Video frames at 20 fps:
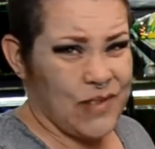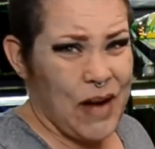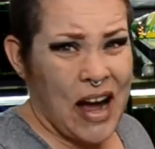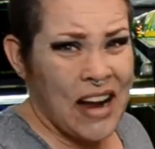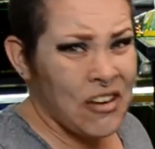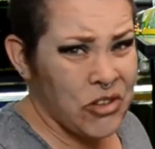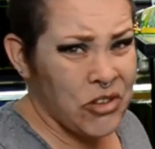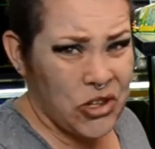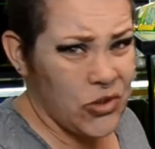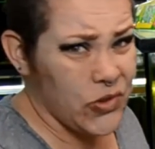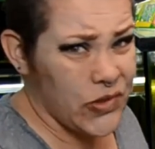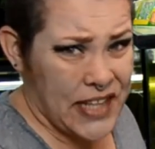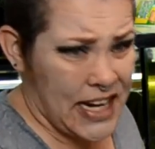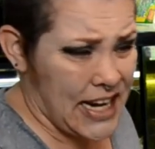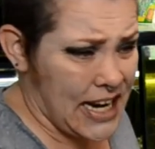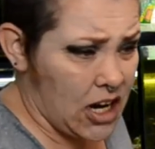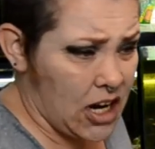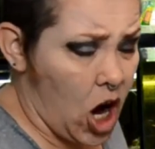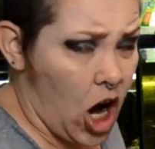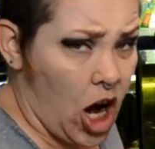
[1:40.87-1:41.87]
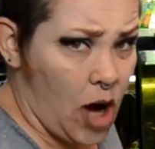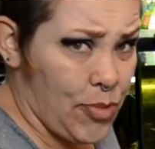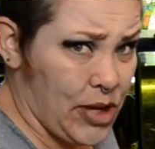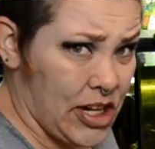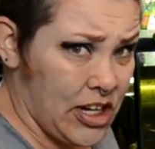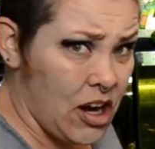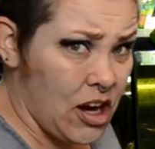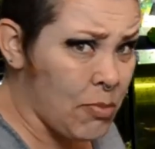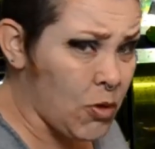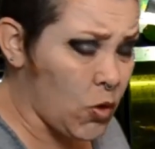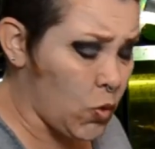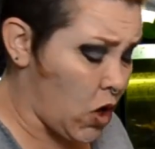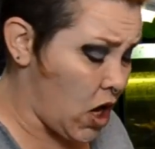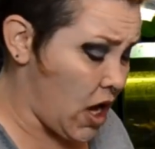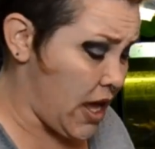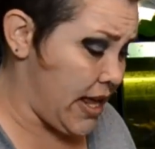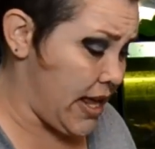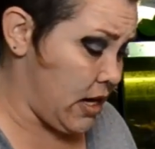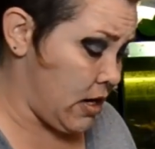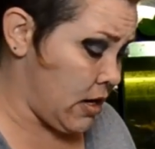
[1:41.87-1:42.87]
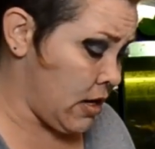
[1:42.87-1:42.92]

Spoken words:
I don't use any carbon. Number one,